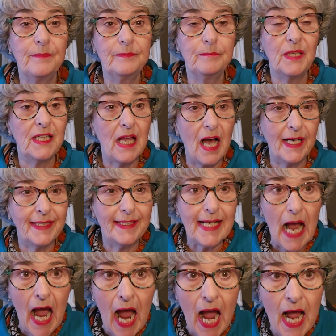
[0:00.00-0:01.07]

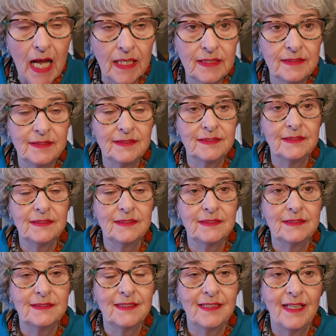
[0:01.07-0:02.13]
Melania,
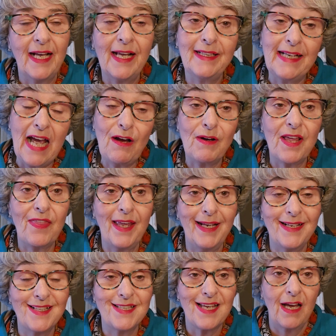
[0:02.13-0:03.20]
and now I think
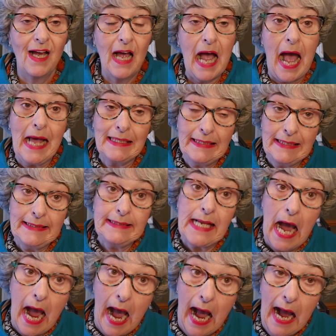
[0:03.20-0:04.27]
it's
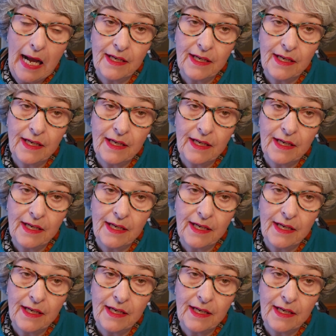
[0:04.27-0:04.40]
Alina.